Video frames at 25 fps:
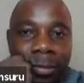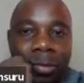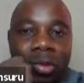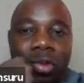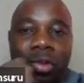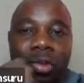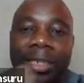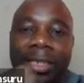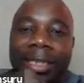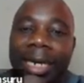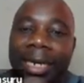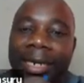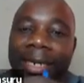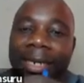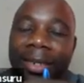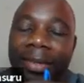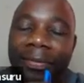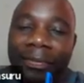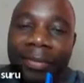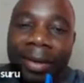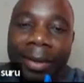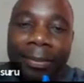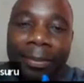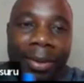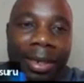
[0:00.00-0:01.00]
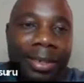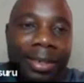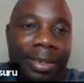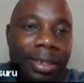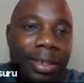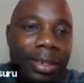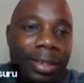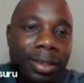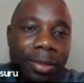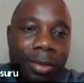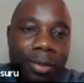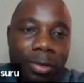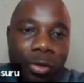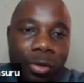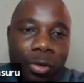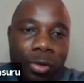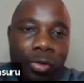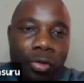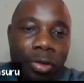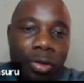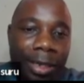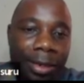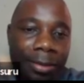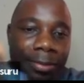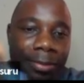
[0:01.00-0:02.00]
So these are the different places.
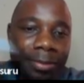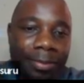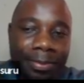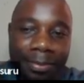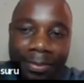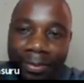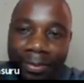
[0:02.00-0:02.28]
Scroll down.